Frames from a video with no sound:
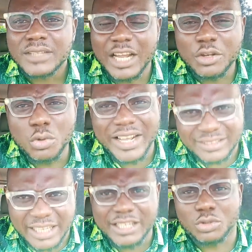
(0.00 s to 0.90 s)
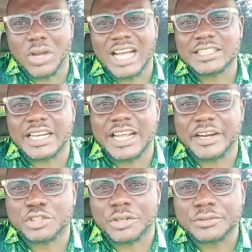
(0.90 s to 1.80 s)
and you extend it to her
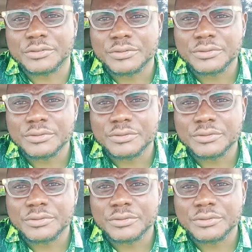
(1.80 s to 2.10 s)
generation.